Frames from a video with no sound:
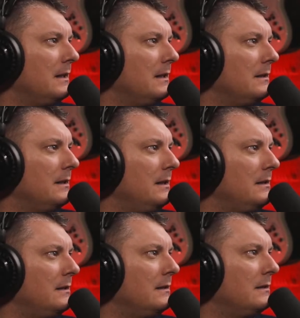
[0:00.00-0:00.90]

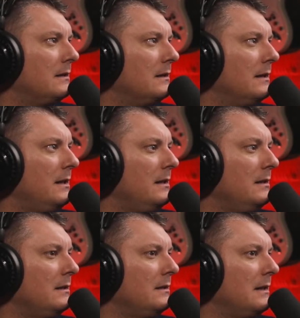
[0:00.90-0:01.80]

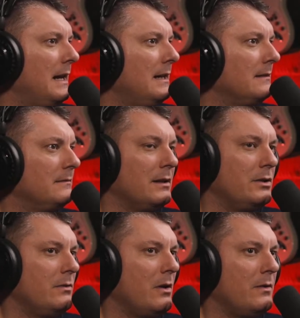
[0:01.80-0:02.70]
Hey, did you
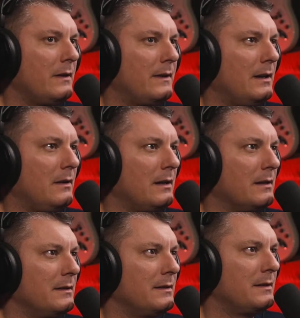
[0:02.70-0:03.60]
know that there
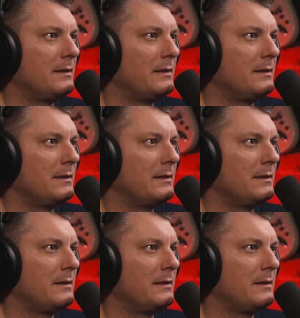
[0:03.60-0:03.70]
is